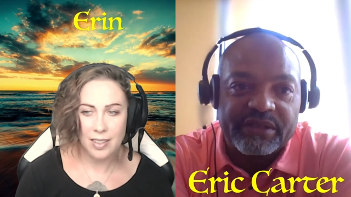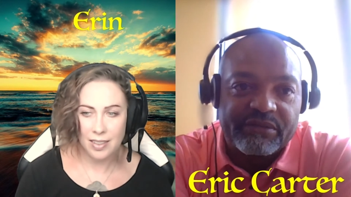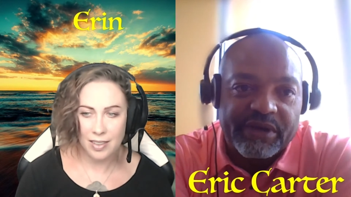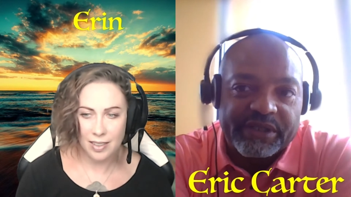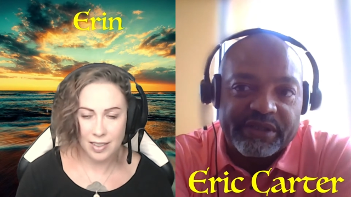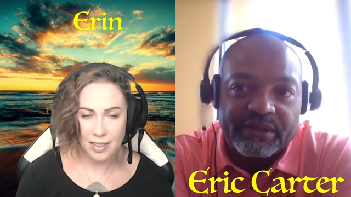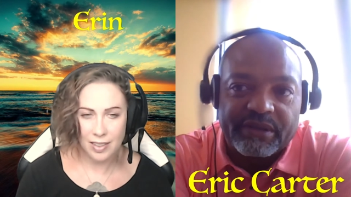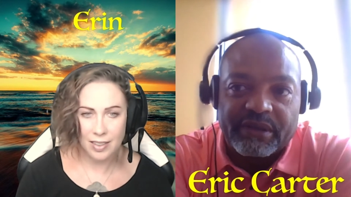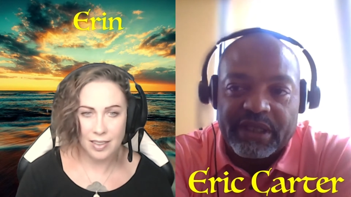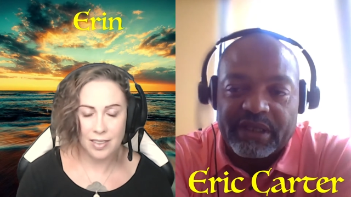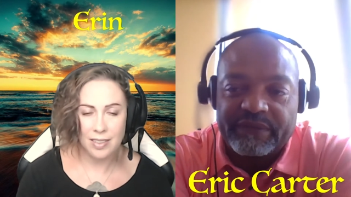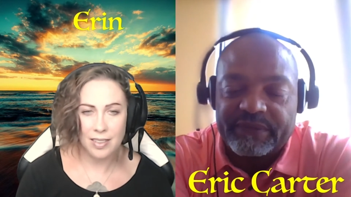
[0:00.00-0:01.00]
Speaker 1: change the direction of
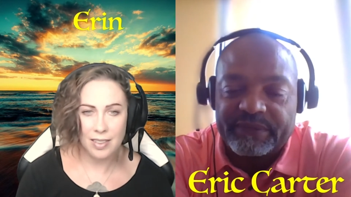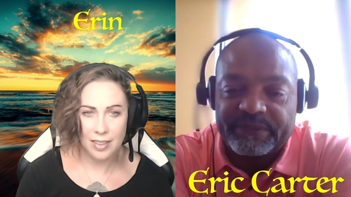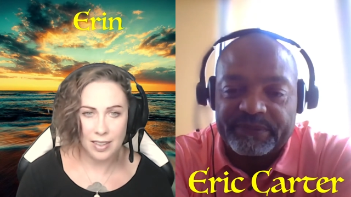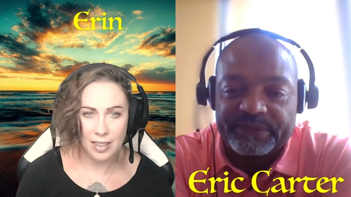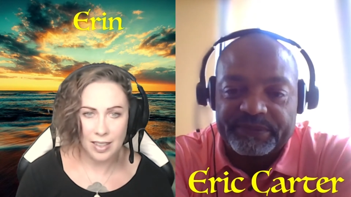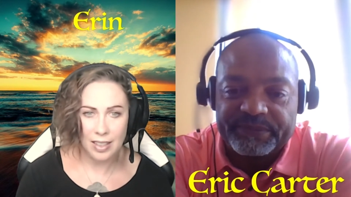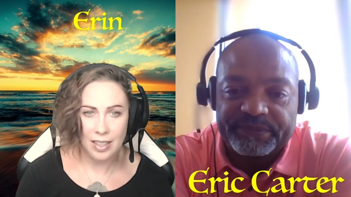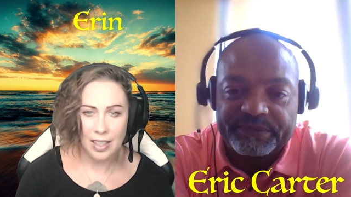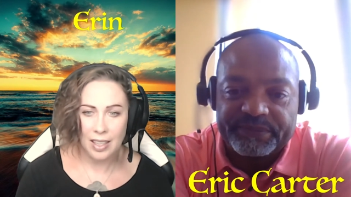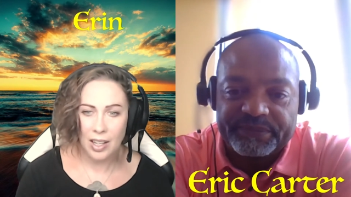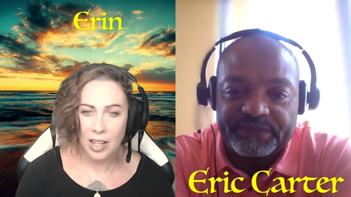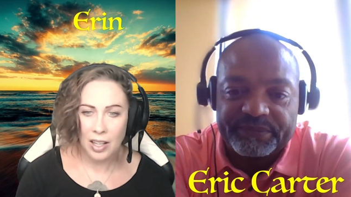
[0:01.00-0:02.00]
their life.
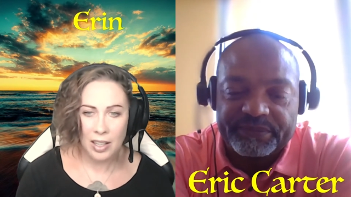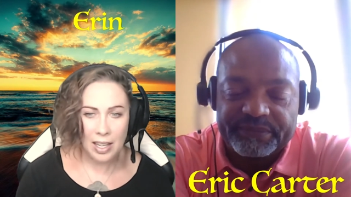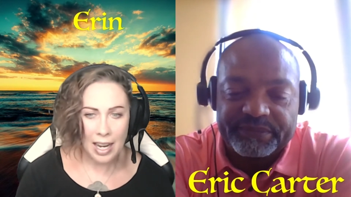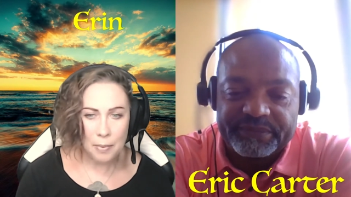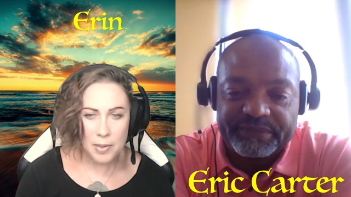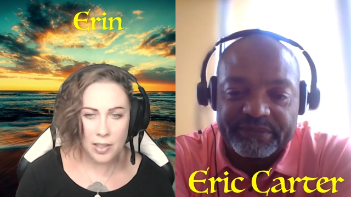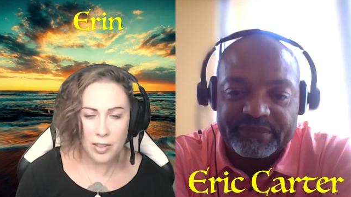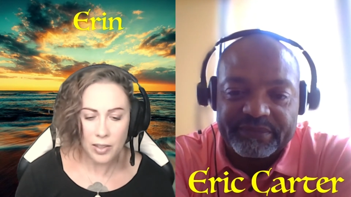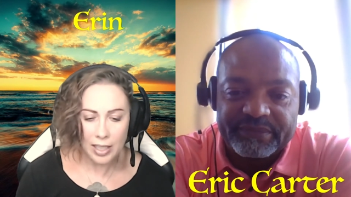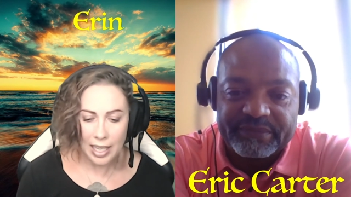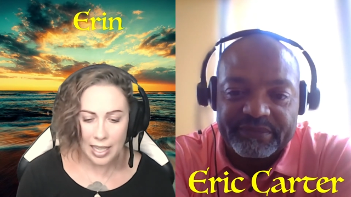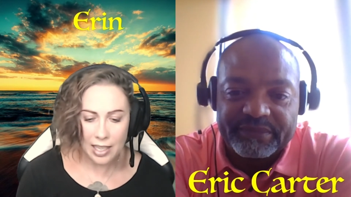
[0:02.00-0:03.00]

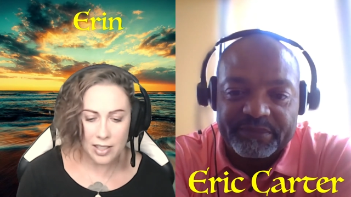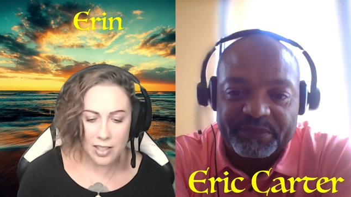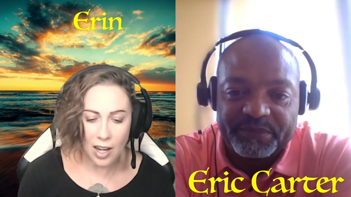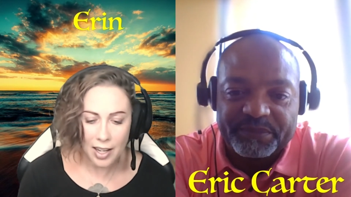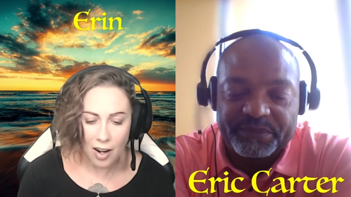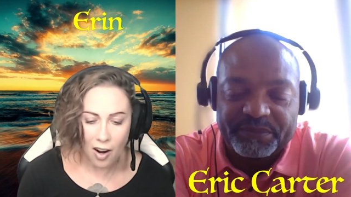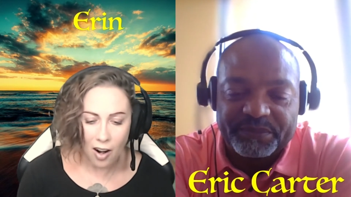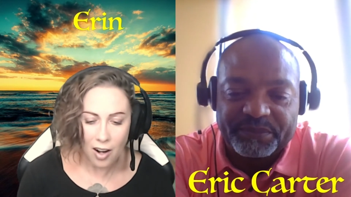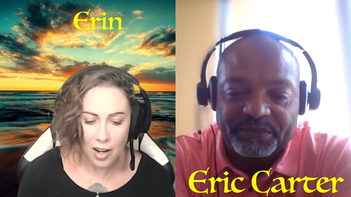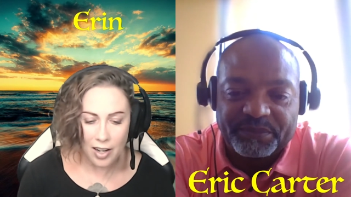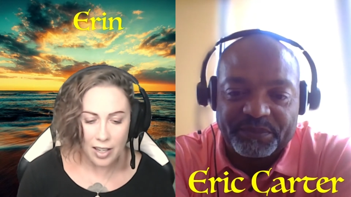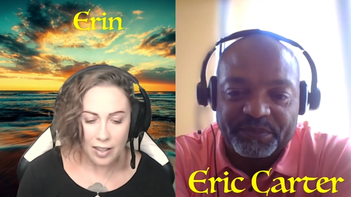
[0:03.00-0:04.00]
Speaker 2: Absolutely, and it's not
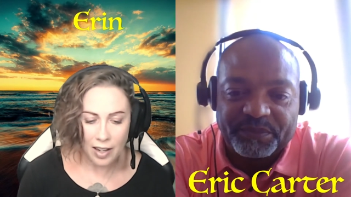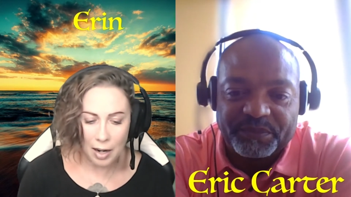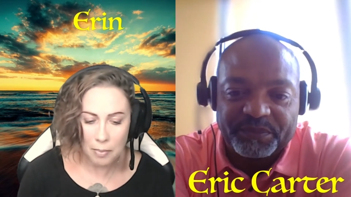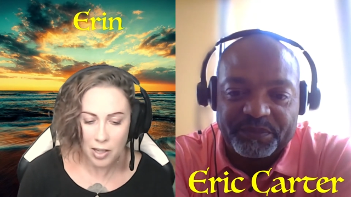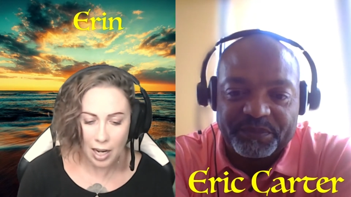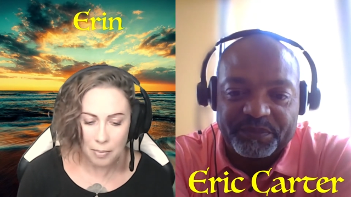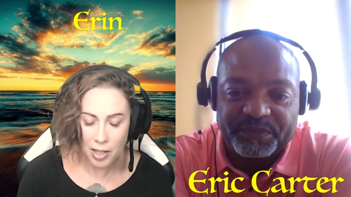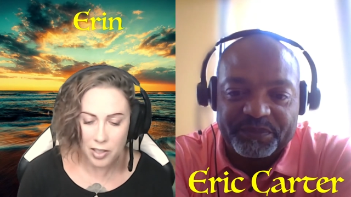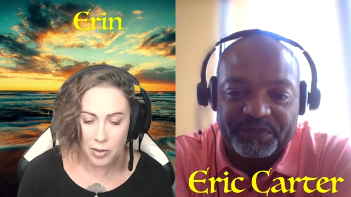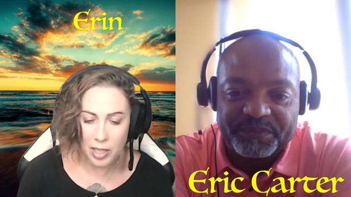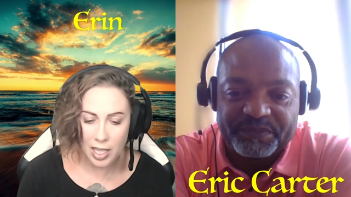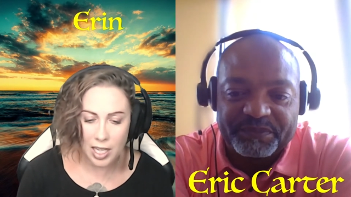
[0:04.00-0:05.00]
hard. I'm no, I'm not
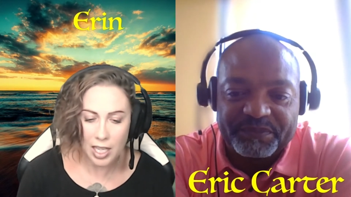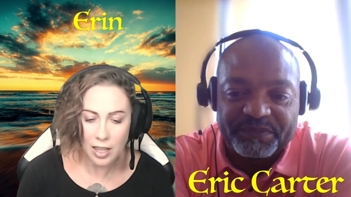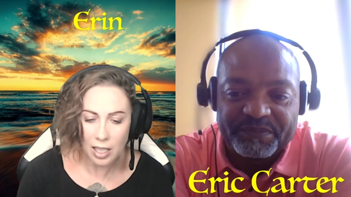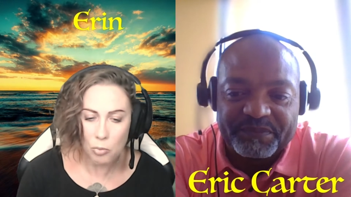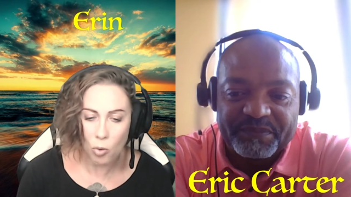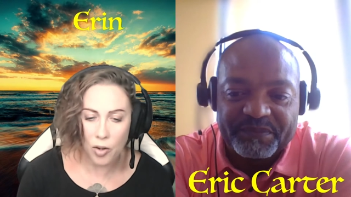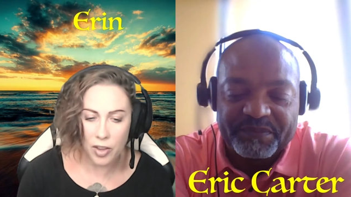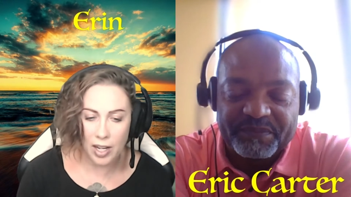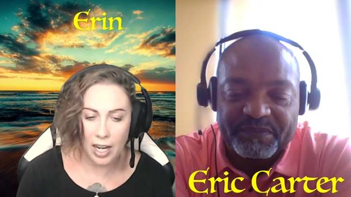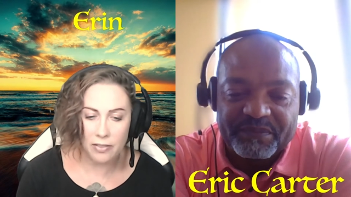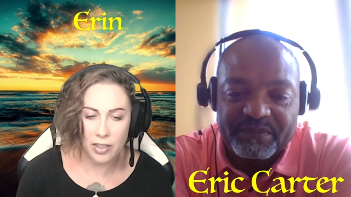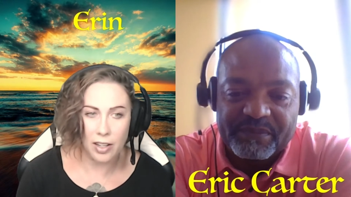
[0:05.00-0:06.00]
doing anything more than
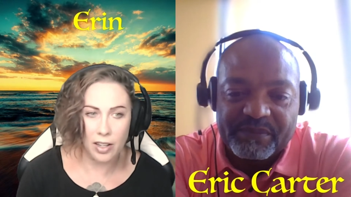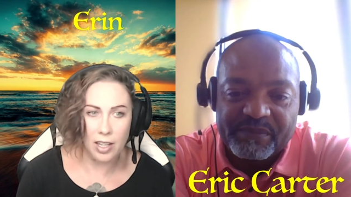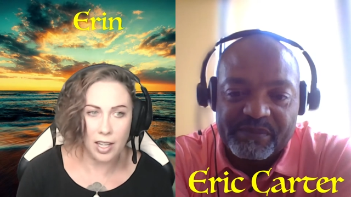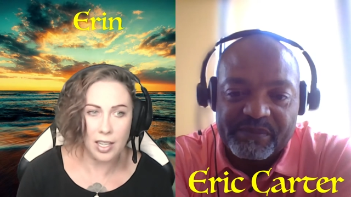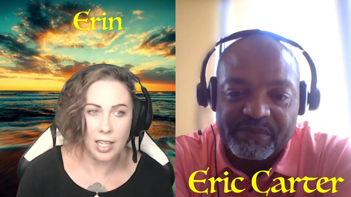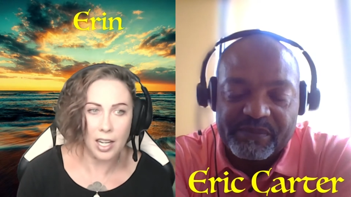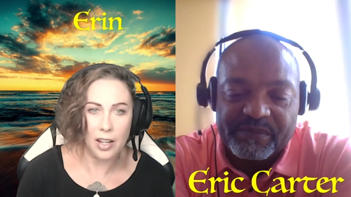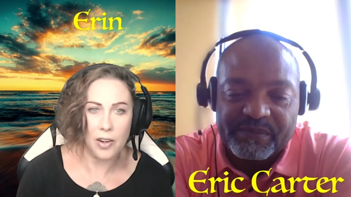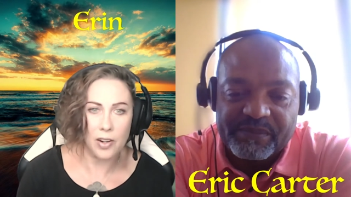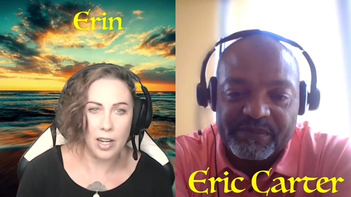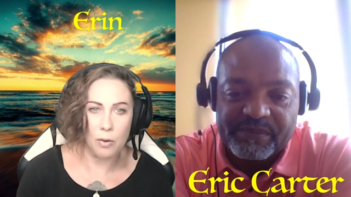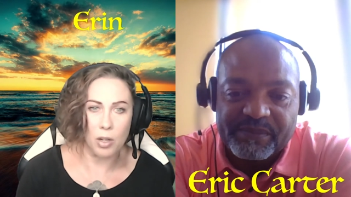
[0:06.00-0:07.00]
I've done in any
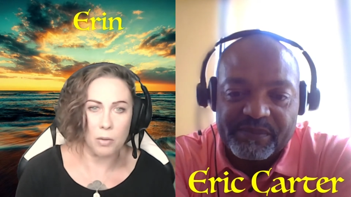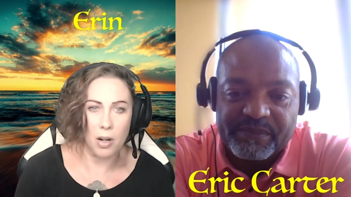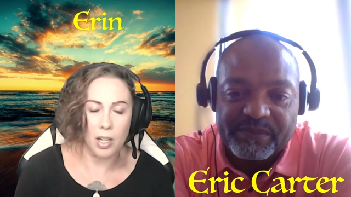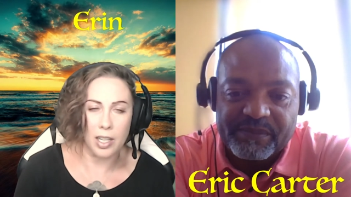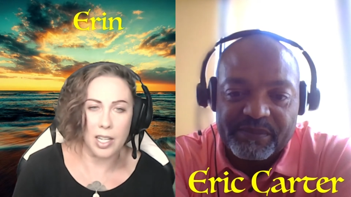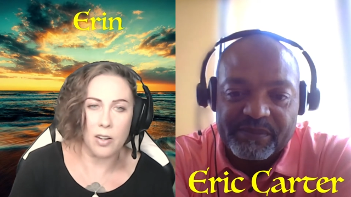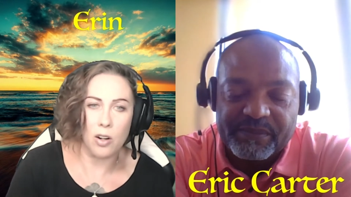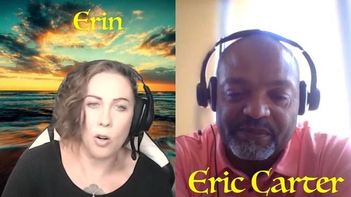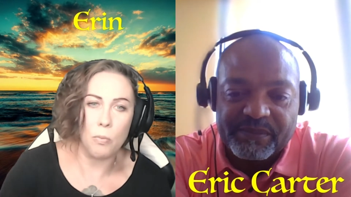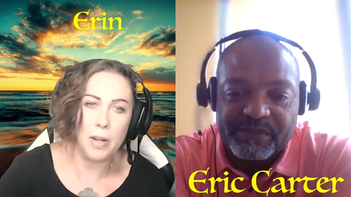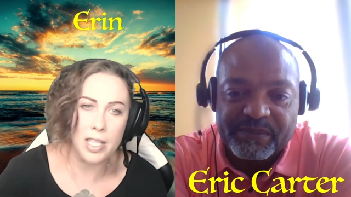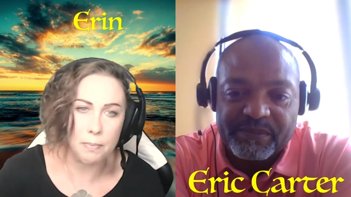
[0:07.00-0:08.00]
other network marketing or
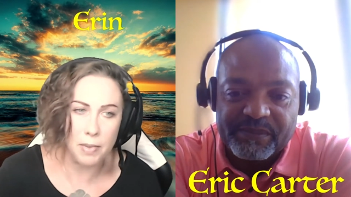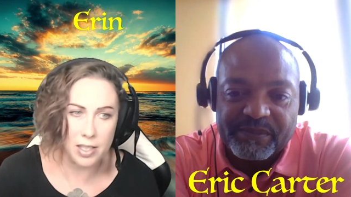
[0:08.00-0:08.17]
home-based